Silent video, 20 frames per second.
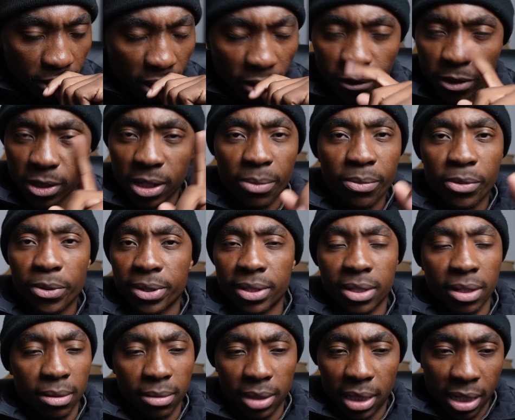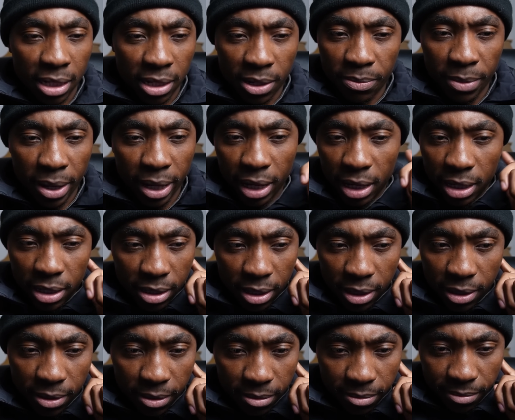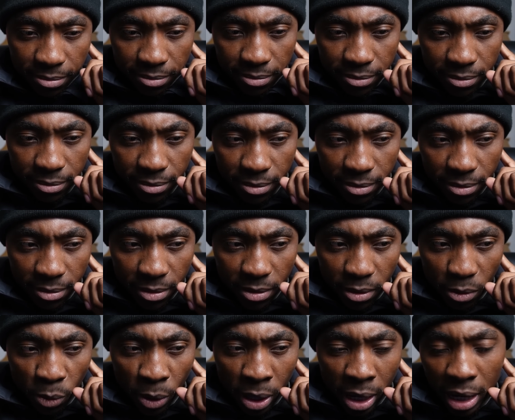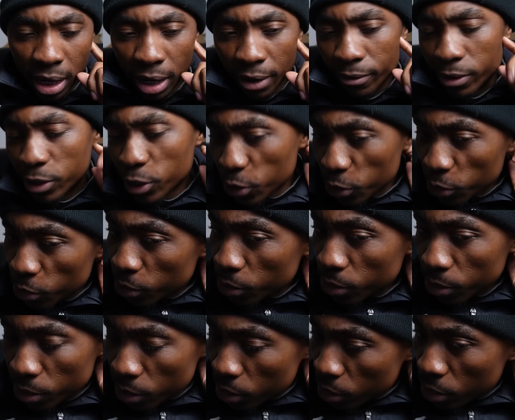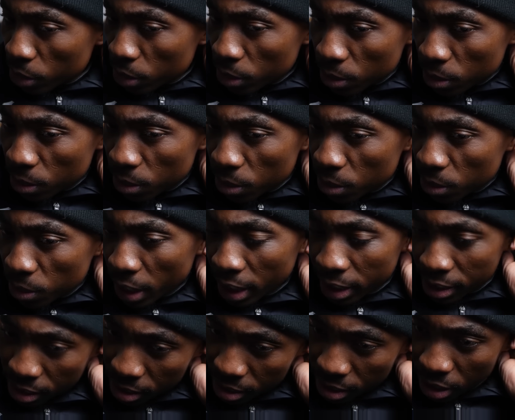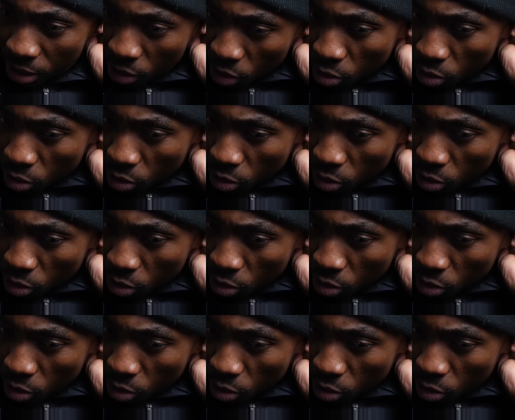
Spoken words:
for some reason it doesn't make any sense. We can't have two assistant